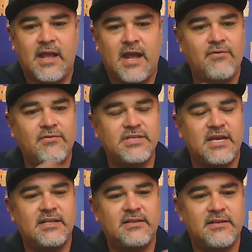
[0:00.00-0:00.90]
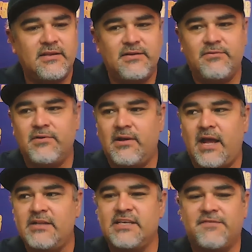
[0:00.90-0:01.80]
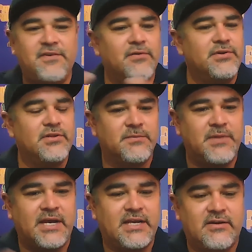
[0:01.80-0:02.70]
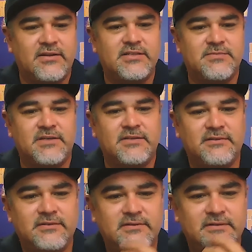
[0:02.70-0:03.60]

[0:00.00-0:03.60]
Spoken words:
How is that? How does that feel when you look back at all this, man?